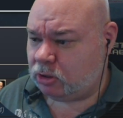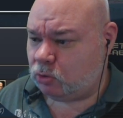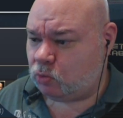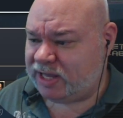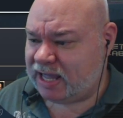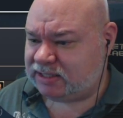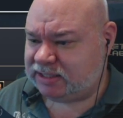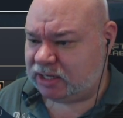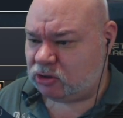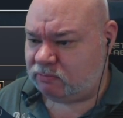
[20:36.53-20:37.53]
We had to get
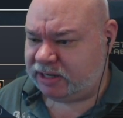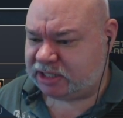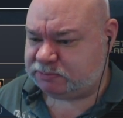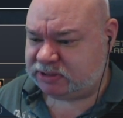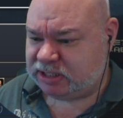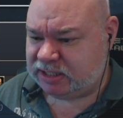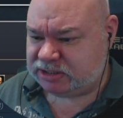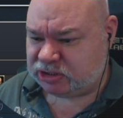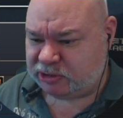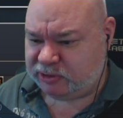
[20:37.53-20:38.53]
combat expertise,
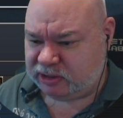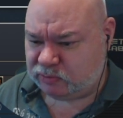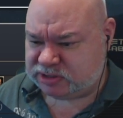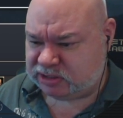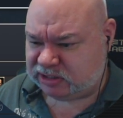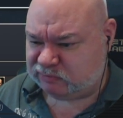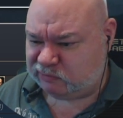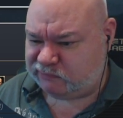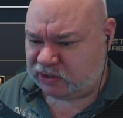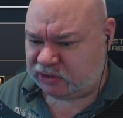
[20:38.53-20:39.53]
and I think it was at level
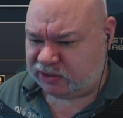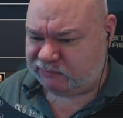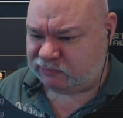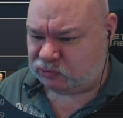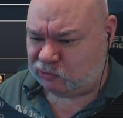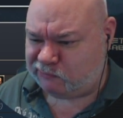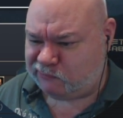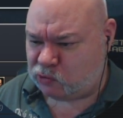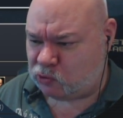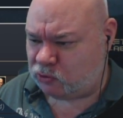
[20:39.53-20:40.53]
5 or
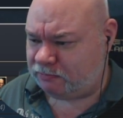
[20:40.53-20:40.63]
4.